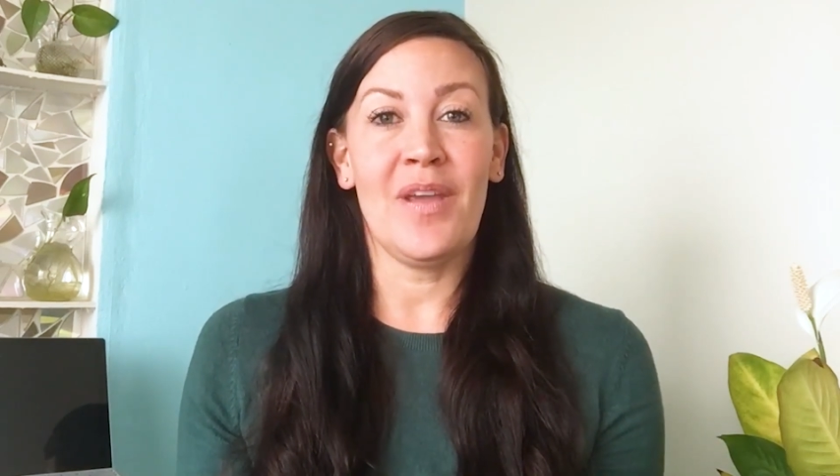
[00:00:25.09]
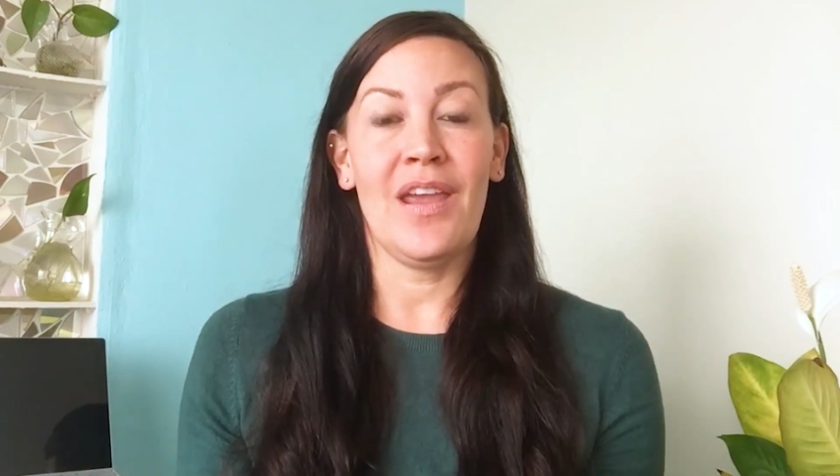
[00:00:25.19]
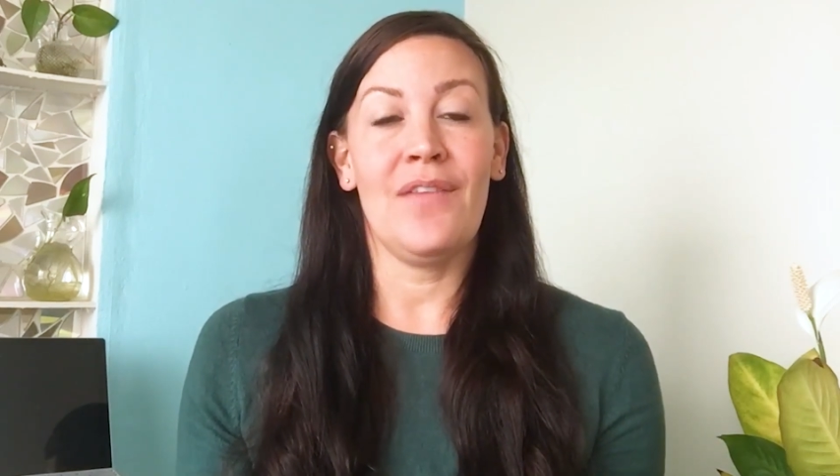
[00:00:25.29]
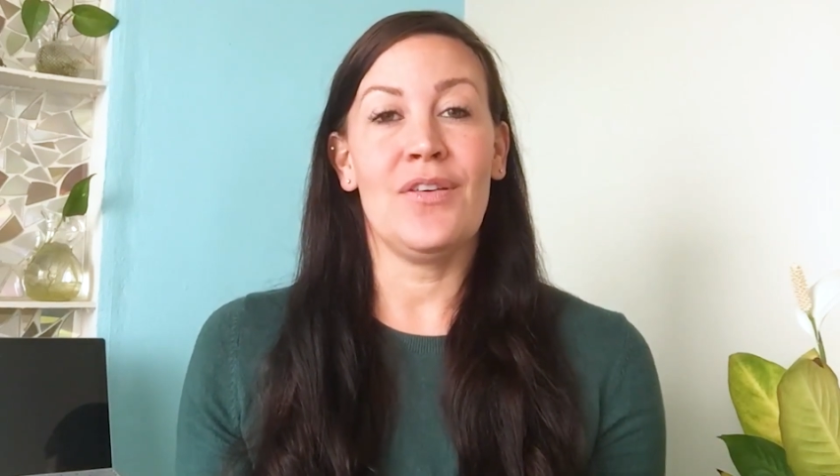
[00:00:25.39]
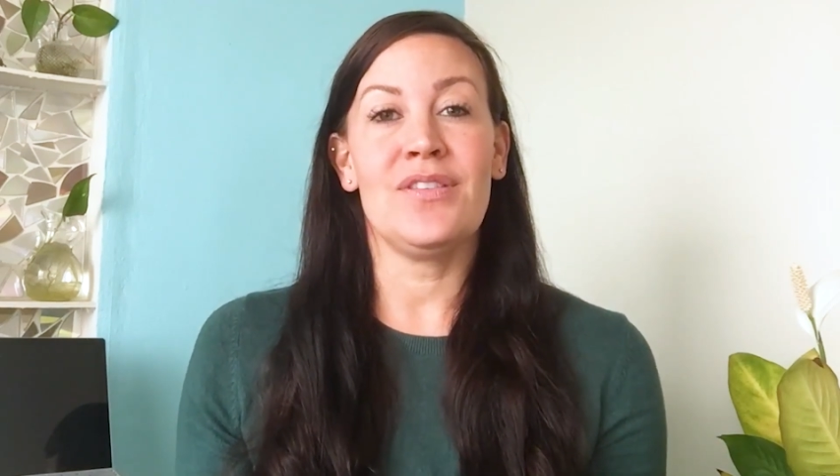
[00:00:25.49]

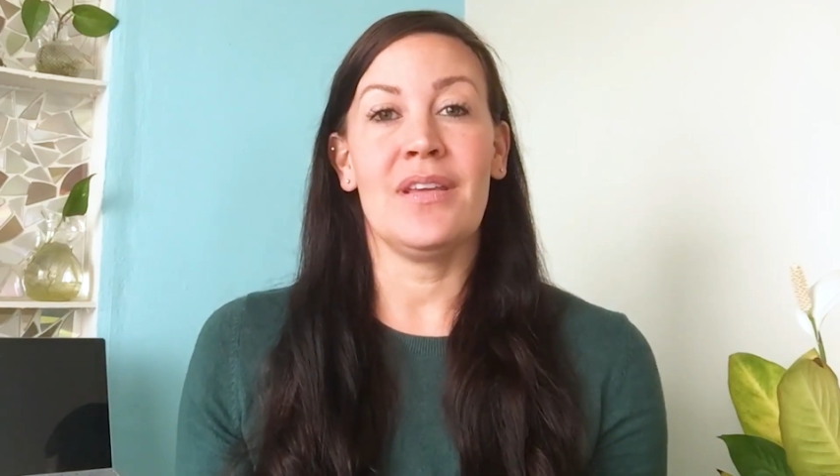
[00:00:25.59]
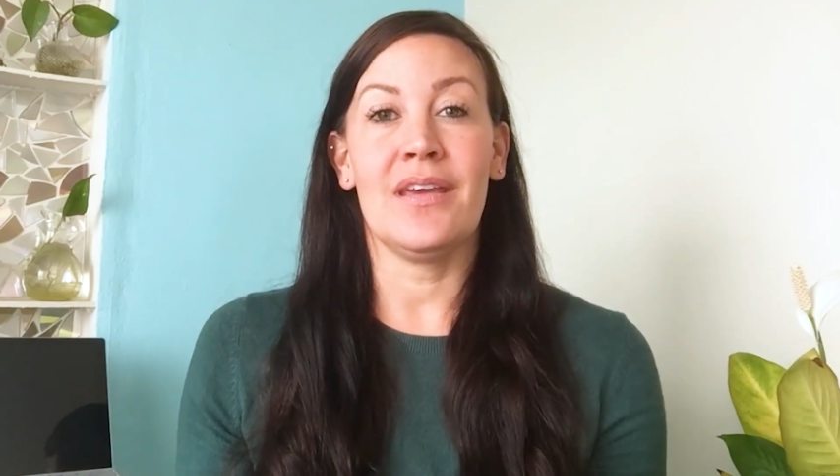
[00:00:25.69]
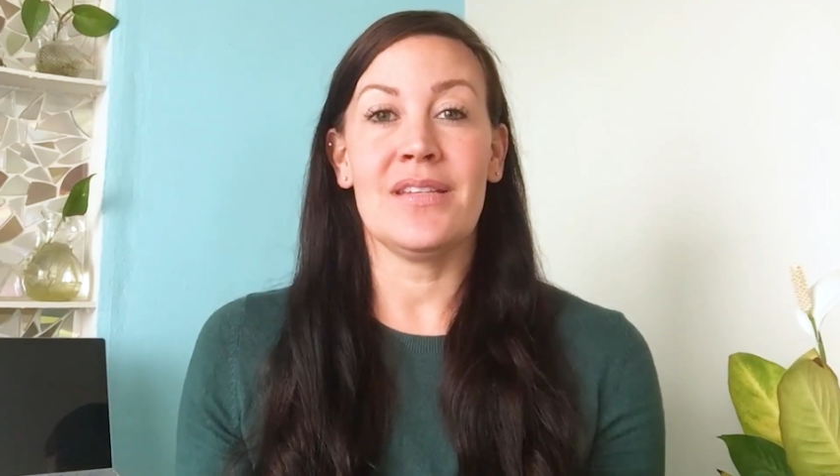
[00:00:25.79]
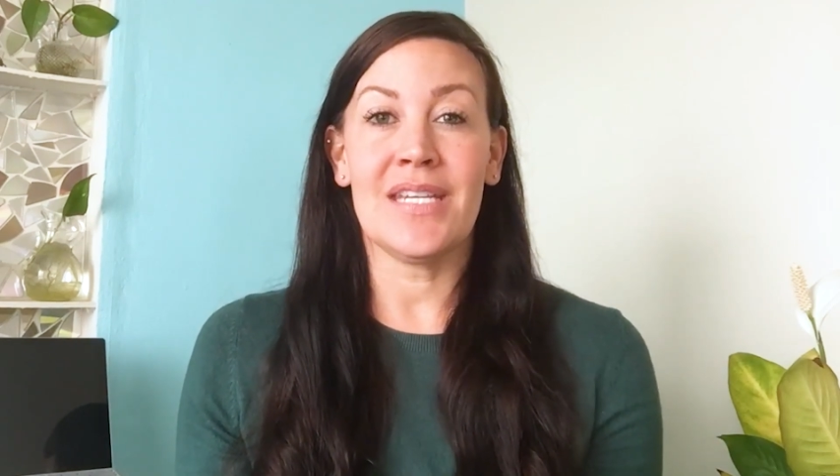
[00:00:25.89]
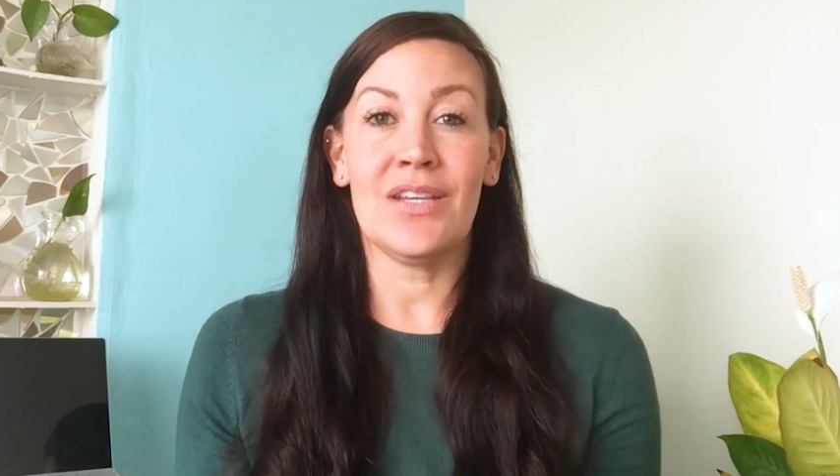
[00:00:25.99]
behaviors
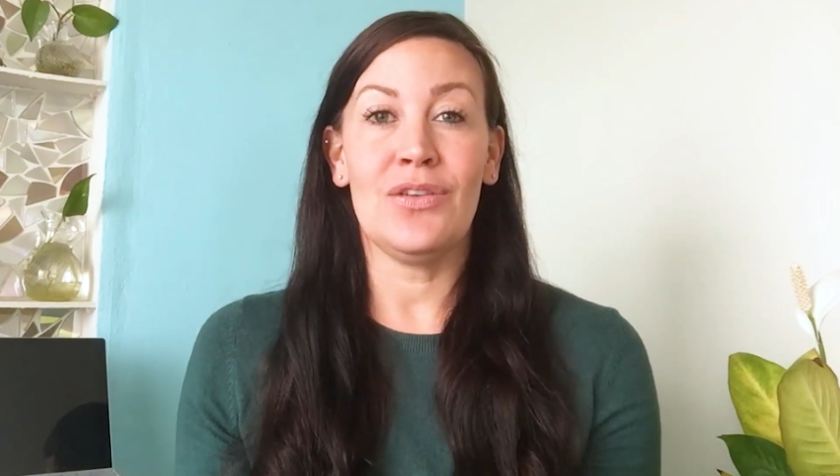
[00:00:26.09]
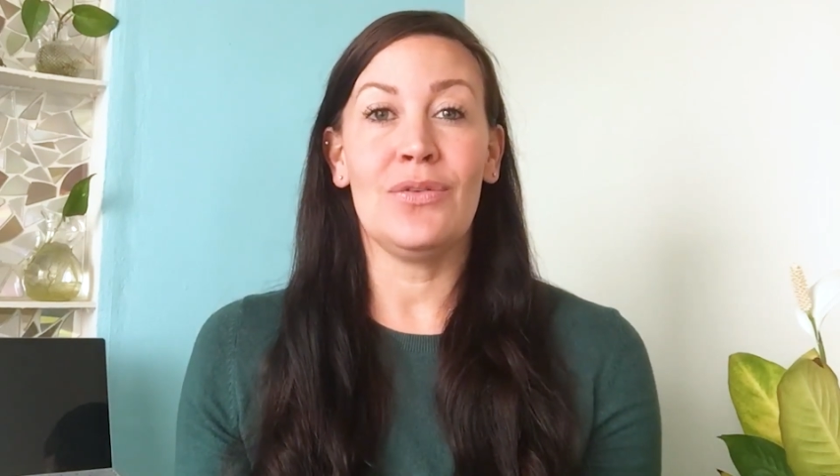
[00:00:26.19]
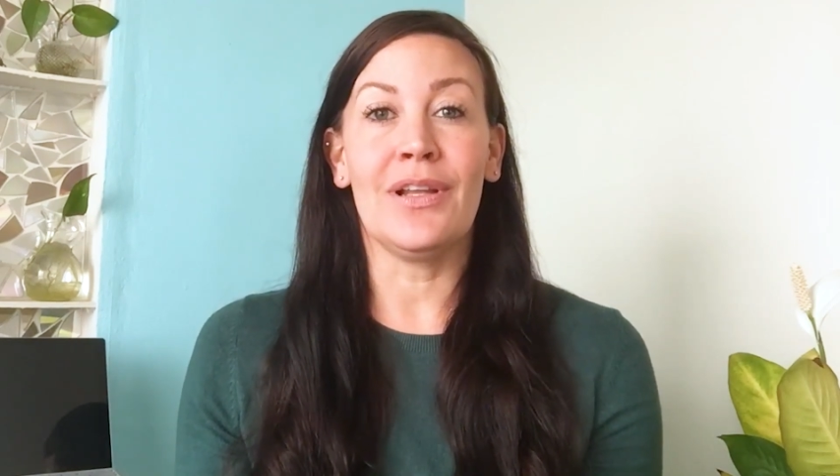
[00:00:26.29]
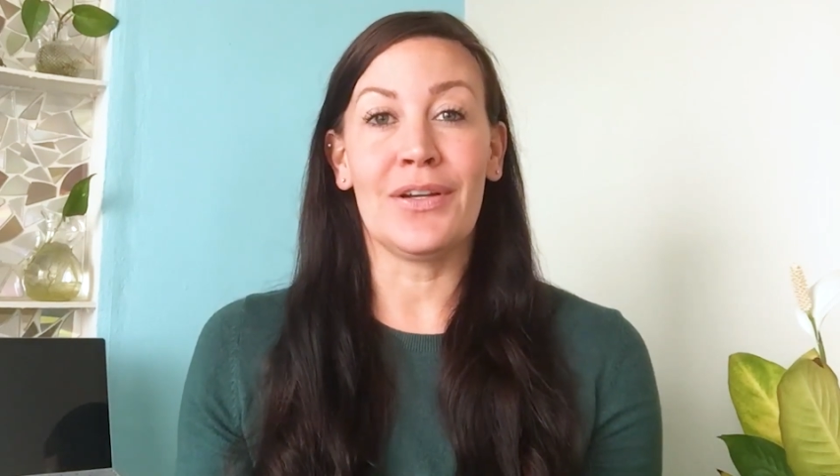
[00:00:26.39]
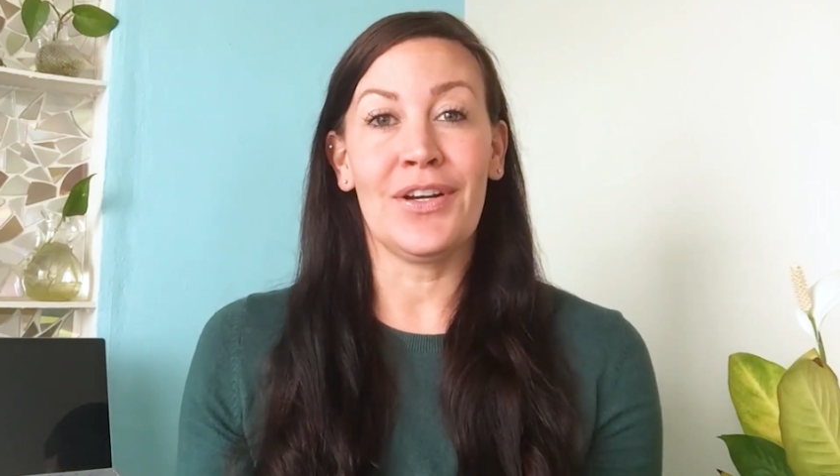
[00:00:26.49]
and
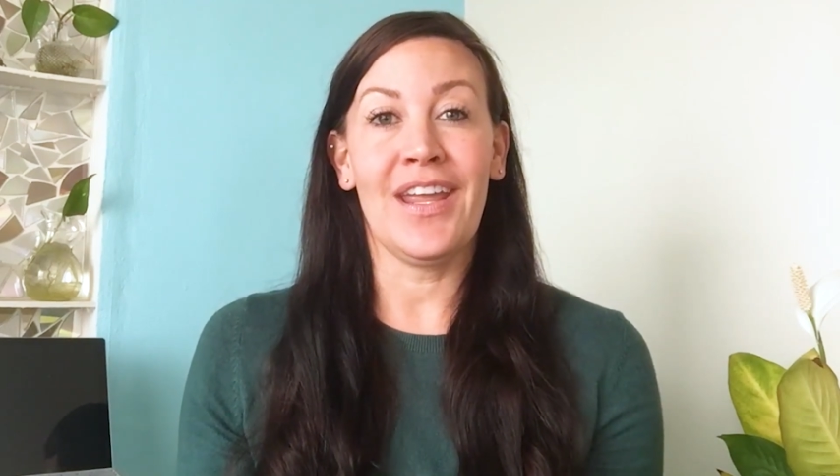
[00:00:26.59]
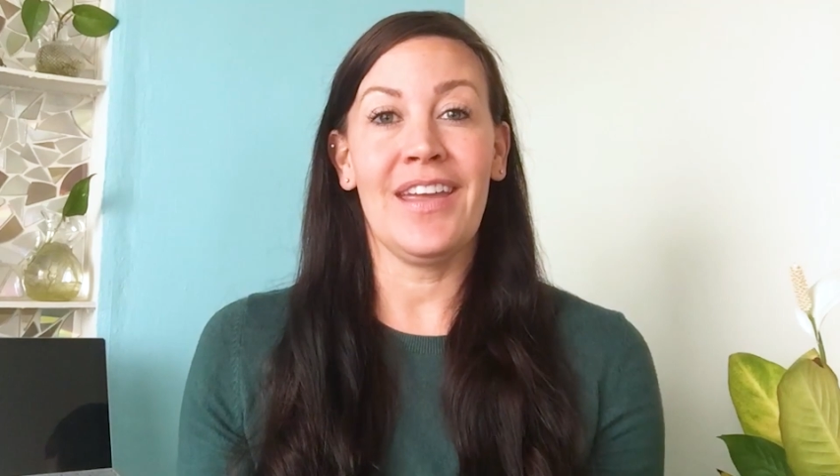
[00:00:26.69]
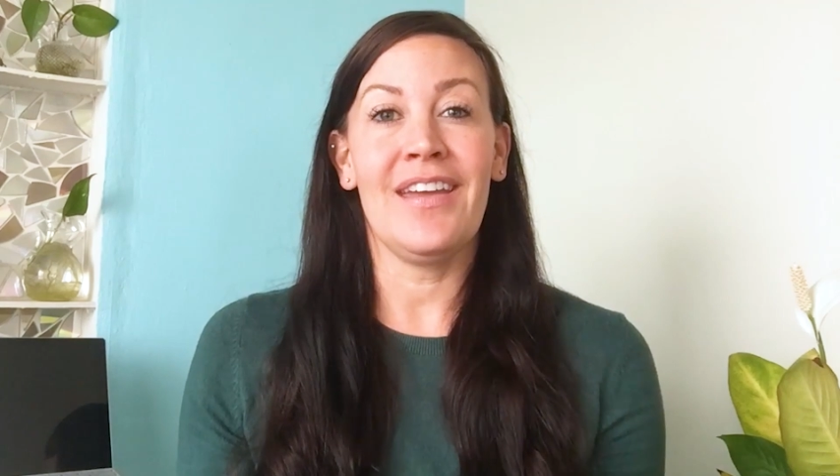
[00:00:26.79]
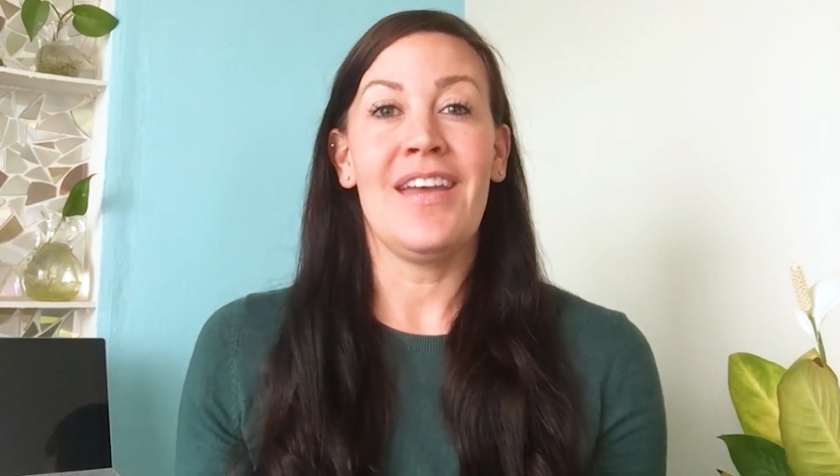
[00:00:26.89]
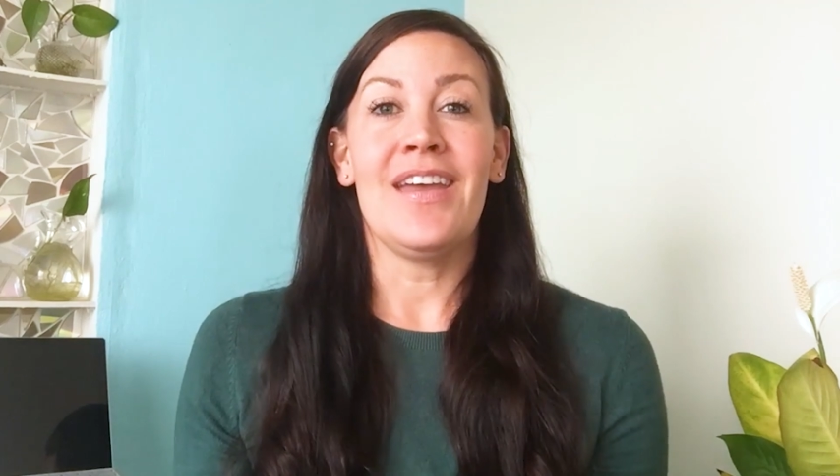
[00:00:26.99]
continued
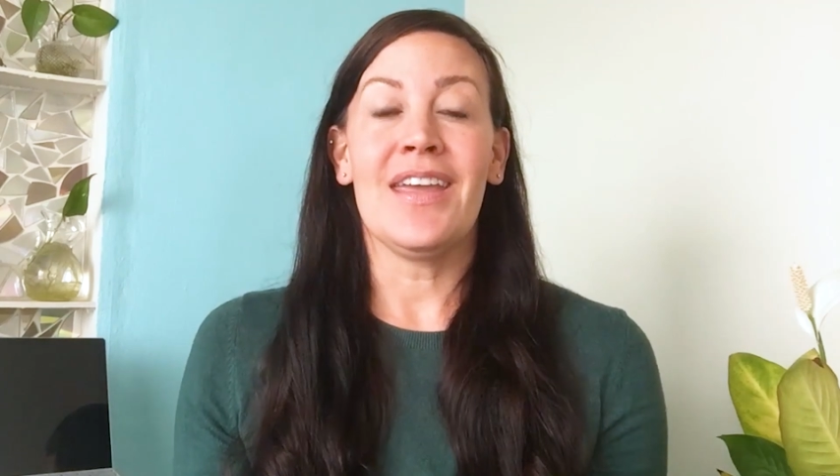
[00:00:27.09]
learning,